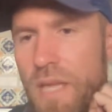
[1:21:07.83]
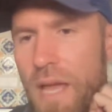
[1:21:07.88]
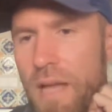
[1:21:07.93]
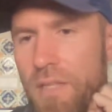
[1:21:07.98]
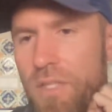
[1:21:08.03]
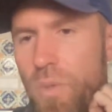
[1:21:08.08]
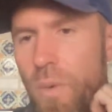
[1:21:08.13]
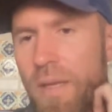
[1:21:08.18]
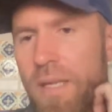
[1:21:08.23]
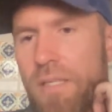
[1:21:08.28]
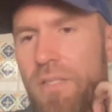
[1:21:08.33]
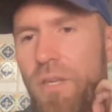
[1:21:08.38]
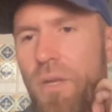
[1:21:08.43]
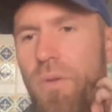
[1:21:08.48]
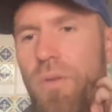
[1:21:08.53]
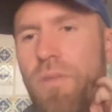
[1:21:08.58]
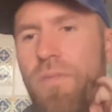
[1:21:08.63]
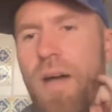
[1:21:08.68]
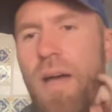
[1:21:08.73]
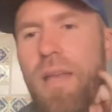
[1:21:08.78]
Yeah,
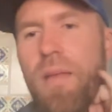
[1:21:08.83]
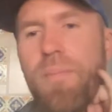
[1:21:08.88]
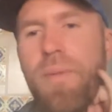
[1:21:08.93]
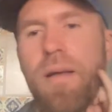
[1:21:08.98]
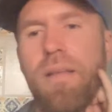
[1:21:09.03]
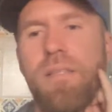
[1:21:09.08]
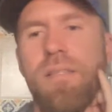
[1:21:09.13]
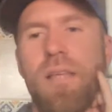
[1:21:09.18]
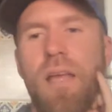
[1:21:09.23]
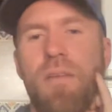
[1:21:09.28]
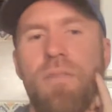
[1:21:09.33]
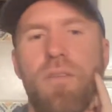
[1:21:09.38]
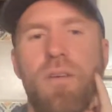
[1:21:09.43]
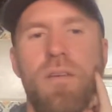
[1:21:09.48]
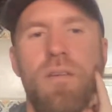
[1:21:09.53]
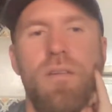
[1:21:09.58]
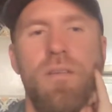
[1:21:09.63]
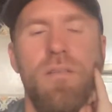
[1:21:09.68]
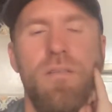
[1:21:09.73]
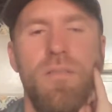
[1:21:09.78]
22 divided by
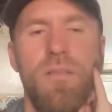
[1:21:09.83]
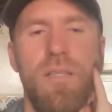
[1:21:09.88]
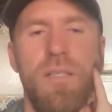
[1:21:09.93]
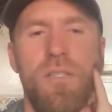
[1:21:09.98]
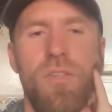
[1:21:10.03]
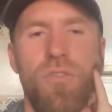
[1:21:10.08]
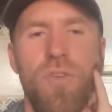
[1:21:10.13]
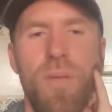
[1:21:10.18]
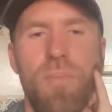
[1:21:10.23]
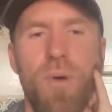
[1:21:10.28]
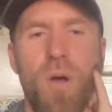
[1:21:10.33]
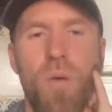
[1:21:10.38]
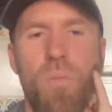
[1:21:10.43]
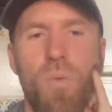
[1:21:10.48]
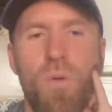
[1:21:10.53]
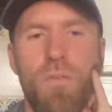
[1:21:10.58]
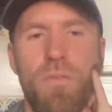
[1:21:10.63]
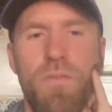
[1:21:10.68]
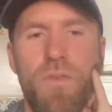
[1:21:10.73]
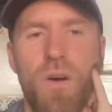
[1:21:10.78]
7 is
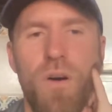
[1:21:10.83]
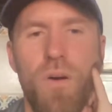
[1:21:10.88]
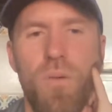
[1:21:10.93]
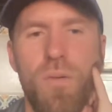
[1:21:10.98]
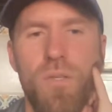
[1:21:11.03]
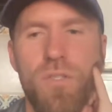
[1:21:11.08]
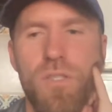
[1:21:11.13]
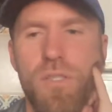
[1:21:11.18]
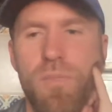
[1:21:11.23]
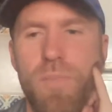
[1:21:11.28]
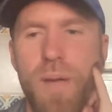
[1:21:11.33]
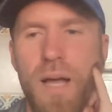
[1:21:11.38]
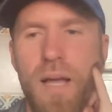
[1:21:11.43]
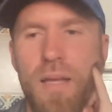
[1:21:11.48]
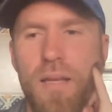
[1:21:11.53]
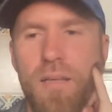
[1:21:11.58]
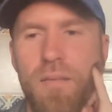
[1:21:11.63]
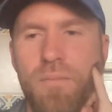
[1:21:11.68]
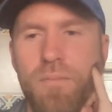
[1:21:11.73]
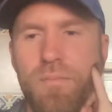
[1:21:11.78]
3.14, which is
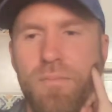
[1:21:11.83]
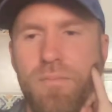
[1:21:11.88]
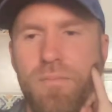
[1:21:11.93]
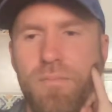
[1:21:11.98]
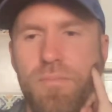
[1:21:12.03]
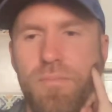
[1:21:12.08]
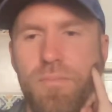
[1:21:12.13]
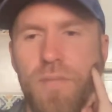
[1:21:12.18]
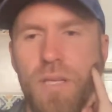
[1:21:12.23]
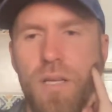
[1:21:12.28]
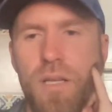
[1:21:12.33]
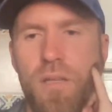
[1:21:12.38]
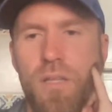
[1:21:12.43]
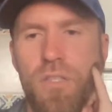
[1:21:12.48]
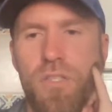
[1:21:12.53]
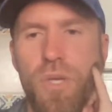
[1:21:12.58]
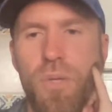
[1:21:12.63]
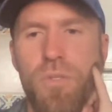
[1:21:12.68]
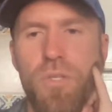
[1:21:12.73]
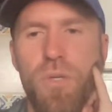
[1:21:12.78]
pi.
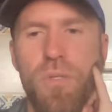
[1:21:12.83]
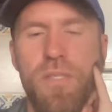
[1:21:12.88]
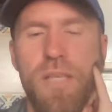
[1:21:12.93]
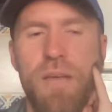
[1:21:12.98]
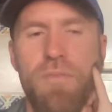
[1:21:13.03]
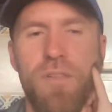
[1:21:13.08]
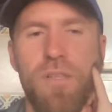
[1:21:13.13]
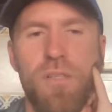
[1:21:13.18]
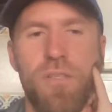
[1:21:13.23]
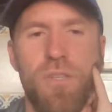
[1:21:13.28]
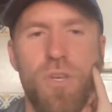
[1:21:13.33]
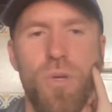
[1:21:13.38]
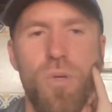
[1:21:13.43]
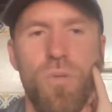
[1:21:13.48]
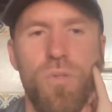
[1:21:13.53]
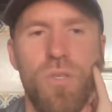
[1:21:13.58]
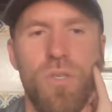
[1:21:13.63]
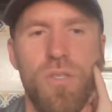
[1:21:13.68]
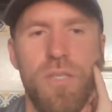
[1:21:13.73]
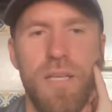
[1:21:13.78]
The 227 is
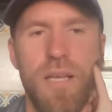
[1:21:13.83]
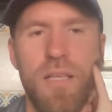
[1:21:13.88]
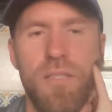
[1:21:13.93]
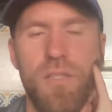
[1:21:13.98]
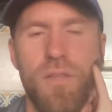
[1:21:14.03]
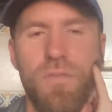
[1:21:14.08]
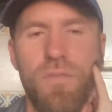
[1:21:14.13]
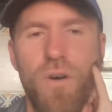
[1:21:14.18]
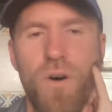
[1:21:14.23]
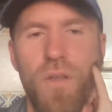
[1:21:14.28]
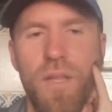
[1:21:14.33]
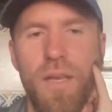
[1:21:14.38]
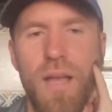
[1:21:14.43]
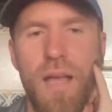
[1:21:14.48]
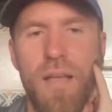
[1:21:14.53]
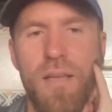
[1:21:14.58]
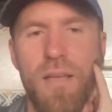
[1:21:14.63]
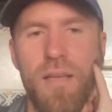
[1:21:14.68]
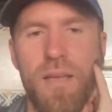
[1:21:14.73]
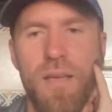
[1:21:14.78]
huge because it has the
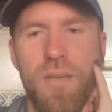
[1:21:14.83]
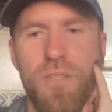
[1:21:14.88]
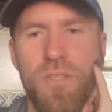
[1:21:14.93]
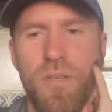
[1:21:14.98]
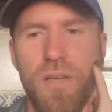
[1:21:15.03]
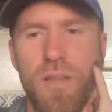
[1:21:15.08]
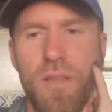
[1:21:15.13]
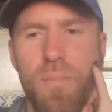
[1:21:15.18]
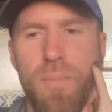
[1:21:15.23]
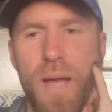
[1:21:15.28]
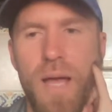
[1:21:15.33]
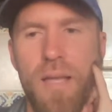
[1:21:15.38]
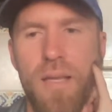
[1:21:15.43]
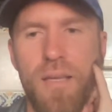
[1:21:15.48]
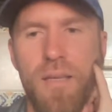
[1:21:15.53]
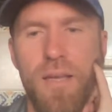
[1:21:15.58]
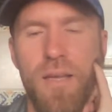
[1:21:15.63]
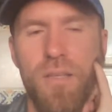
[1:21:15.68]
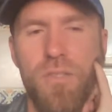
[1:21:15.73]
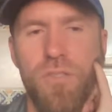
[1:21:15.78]
49 connection and the
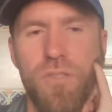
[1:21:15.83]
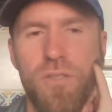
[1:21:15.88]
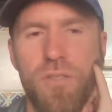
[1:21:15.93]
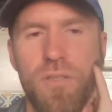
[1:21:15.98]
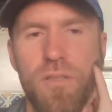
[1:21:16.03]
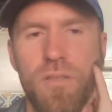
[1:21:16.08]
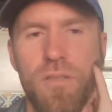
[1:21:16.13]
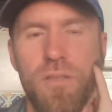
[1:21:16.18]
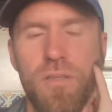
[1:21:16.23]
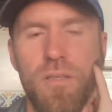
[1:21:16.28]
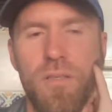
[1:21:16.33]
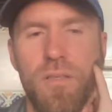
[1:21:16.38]
pi connection.